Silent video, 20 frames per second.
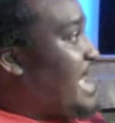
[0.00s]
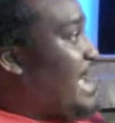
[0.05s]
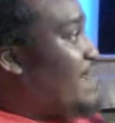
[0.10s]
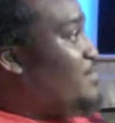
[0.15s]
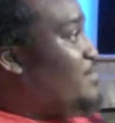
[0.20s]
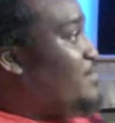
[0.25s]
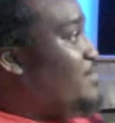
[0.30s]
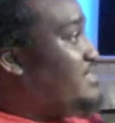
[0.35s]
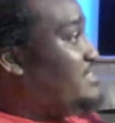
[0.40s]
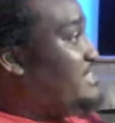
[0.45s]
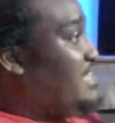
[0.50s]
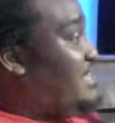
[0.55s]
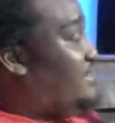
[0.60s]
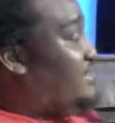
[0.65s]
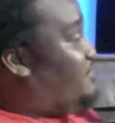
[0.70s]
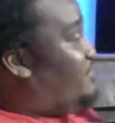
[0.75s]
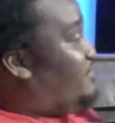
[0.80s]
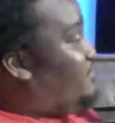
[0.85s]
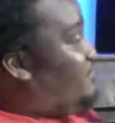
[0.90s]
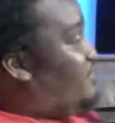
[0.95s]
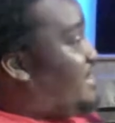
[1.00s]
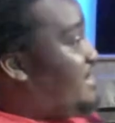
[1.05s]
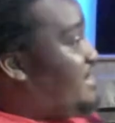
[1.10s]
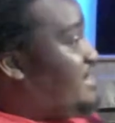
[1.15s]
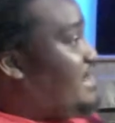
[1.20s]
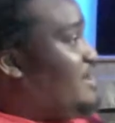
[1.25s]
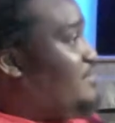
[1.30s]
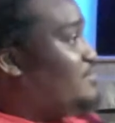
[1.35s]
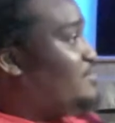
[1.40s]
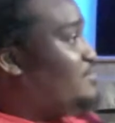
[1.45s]
I wouldn't take it for
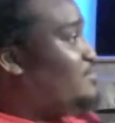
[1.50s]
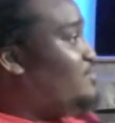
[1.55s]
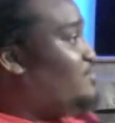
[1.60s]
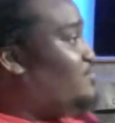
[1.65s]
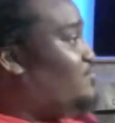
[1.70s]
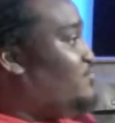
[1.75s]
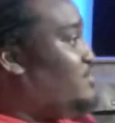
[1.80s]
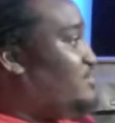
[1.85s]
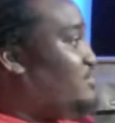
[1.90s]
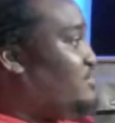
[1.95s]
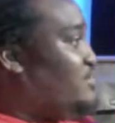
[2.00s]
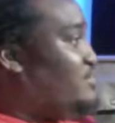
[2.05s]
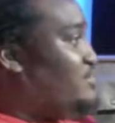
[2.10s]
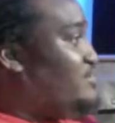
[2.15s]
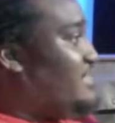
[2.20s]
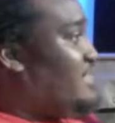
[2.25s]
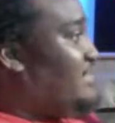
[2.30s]
granted. I would do some research,